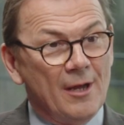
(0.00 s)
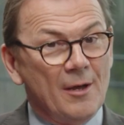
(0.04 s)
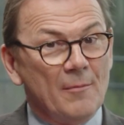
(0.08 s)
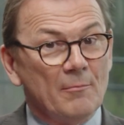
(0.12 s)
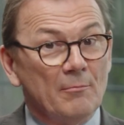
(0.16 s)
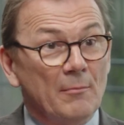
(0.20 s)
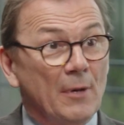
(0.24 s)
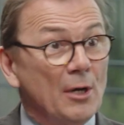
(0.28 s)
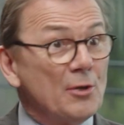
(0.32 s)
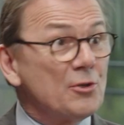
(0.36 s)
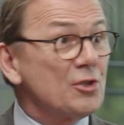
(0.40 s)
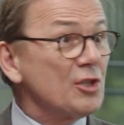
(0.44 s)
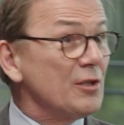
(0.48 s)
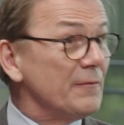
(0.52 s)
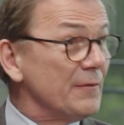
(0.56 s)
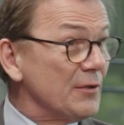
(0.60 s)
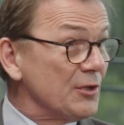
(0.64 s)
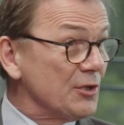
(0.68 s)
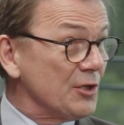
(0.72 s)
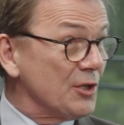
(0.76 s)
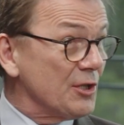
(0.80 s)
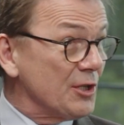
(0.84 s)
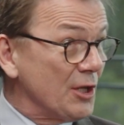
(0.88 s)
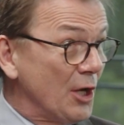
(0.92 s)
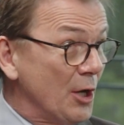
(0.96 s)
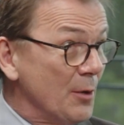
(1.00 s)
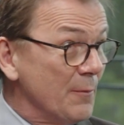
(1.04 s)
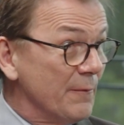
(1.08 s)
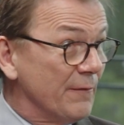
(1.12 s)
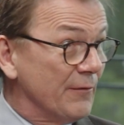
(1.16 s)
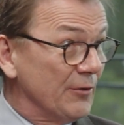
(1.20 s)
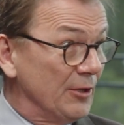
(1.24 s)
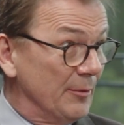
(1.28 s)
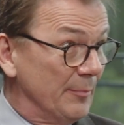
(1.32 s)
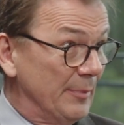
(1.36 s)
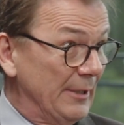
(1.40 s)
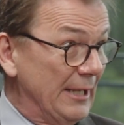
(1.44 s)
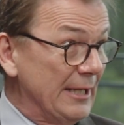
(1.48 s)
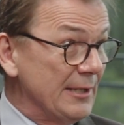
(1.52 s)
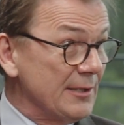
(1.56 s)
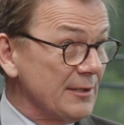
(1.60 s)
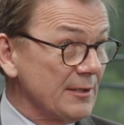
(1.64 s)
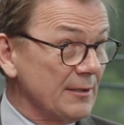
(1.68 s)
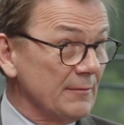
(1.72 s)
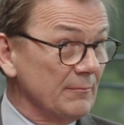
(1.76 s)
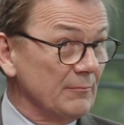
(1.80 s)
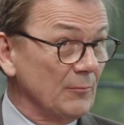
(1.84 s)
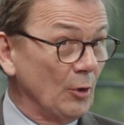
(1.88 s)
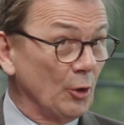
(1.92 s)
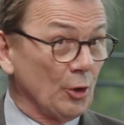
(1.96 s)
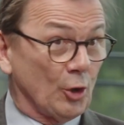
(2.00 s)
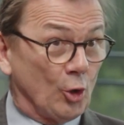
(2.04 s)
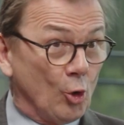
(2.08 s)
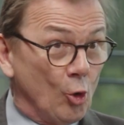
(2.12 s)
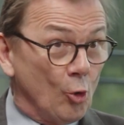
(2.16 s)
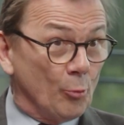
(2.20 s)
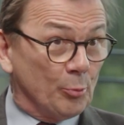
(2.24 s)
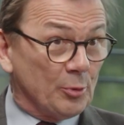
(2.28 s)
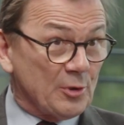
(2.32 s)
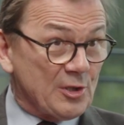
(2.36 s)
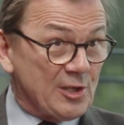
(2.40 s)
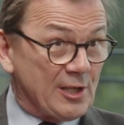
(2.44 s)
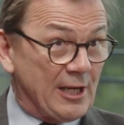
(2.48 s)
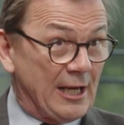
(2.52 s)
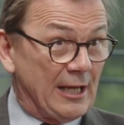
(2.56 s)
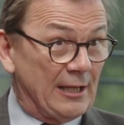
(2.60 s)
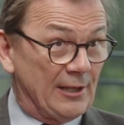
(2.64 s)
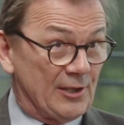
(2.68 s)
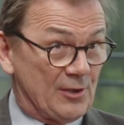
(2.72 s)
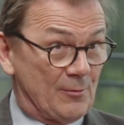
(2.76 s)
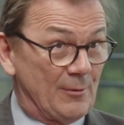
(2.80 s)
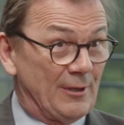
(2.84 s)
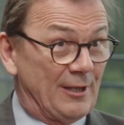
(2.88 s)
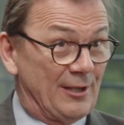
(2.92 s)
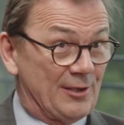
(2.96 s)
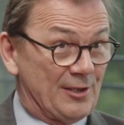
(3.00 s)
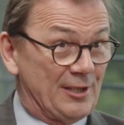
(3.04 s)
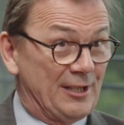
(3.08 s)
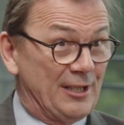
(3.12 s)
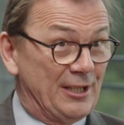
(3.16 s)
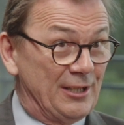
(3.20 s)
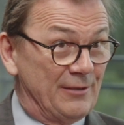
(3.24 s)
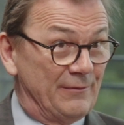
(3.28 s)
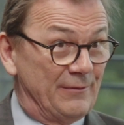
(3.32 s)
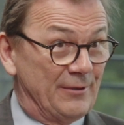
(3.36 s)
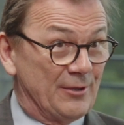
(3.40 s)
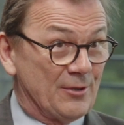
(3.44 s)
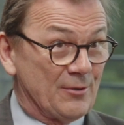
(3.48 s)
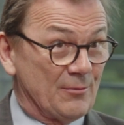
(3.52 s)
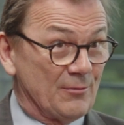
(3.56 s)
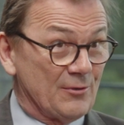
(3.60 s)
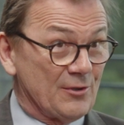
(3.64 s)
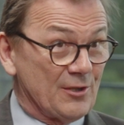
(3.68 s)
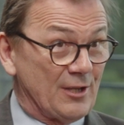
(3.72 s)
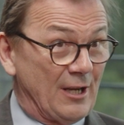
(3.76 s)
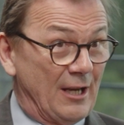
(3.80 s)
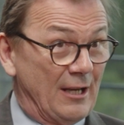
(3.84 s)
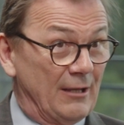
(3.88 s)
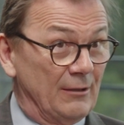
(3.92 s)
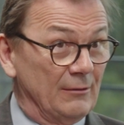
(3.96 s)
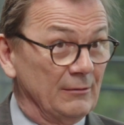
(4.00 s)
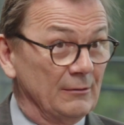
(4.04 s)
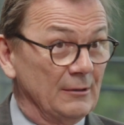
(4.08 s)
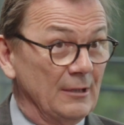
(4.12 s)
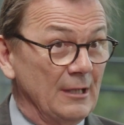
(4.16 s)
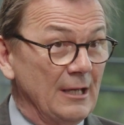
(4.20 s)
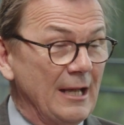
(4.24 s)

Most of us just hope for the best, on a corporate scale as well as an individual scale.